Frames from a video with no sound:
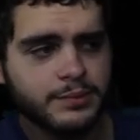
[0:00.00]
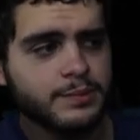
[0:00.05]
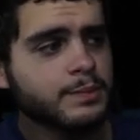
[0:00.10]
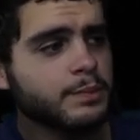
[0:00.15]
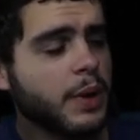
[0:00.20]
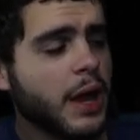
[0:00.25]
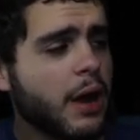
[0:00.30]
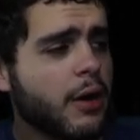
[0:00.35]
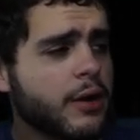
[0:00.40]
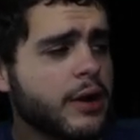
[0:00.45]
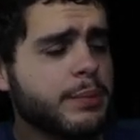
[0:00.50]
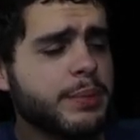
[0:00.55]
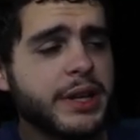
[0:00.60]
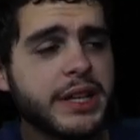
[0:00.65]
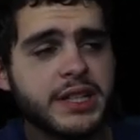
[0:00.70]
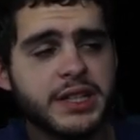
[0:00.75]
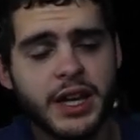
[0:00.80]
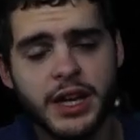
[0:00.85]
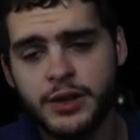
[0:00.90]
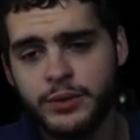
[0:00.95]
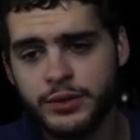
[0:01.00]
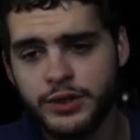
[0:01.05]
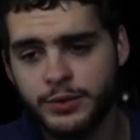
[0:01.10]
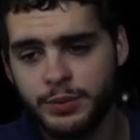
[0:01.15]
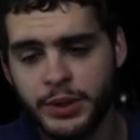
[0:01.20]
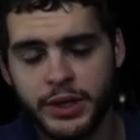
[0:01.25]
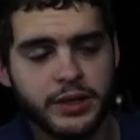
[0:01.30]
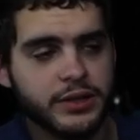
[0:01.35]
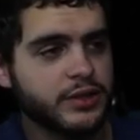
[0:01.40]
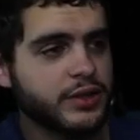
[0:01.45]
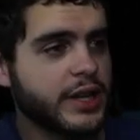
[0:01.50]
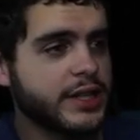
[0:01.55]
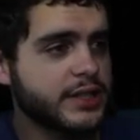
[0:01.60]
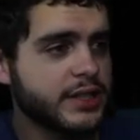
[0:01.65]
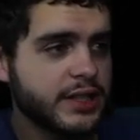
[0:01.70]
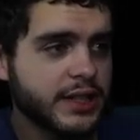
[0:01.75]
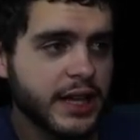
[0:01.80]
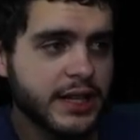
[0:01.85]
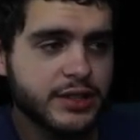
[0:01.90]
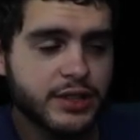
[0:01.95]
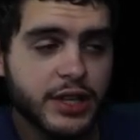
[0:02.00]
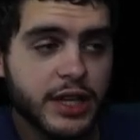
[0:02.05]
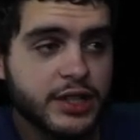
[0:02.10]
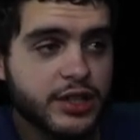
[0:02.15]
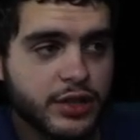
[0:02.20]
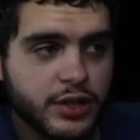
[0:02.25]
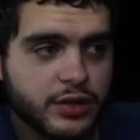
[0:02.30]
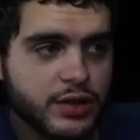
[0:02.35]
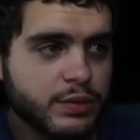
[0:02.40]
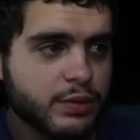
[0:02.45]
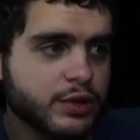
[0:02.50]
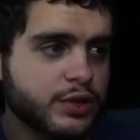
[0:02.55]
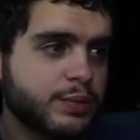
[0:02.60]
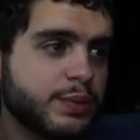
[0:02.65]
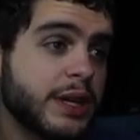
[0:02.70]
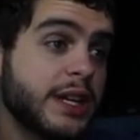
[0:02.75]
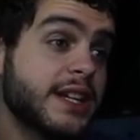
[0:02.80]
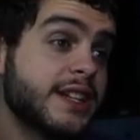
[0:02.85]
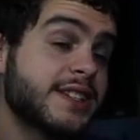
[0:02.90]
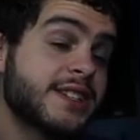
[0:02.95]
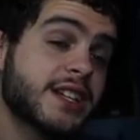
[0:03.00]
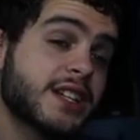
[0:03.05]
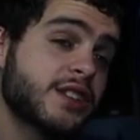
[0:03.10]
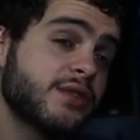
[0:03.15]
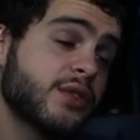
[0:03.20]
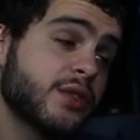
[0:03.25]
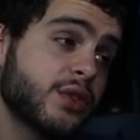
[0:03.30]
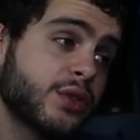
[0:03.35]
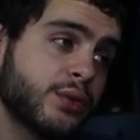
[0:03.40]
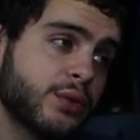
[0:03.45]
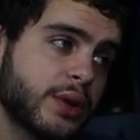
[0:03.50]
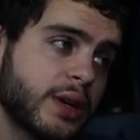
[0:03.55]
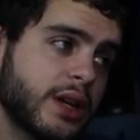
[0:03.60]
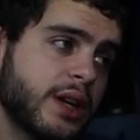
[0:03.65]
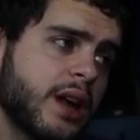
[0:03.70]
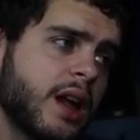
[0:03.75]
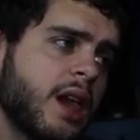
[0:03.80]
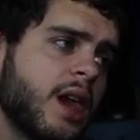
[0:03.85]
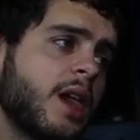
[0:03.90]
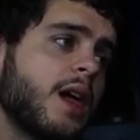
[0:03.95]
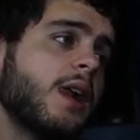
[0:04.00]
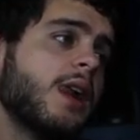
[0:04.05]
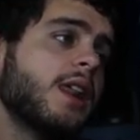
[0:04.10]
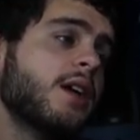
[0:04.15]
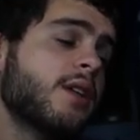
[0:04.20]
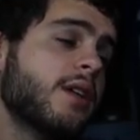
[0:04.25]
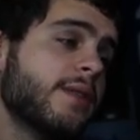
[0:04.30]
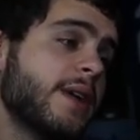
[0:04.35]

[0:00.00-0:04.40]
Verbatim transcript: Powered up, he gets 91 speed. So that's, that's, that's usable speed. He's 6'3". He'll have